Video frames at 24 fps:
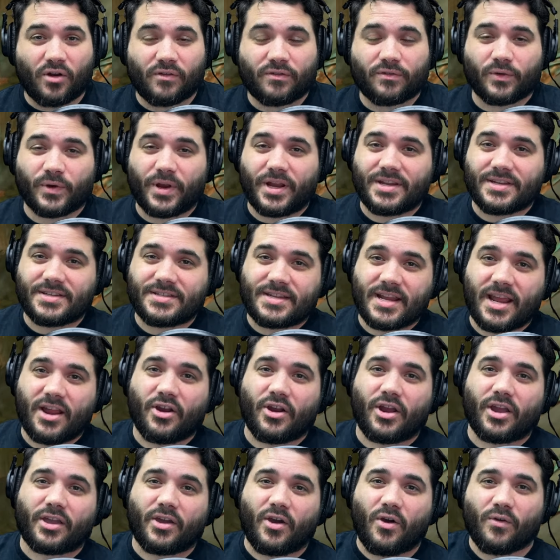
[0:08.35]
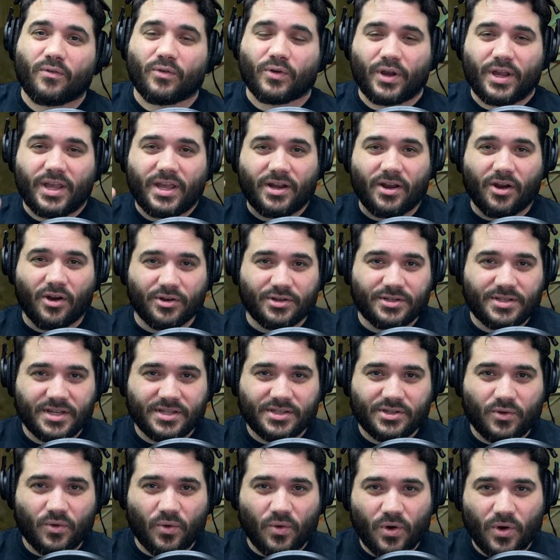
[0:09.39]
friend Derek over in our
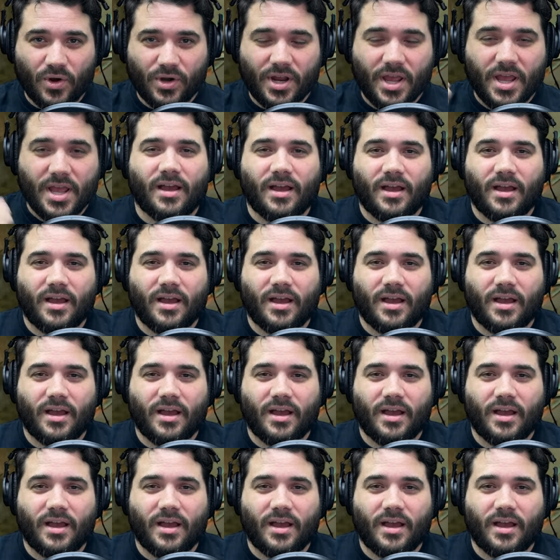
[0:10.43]
Discord,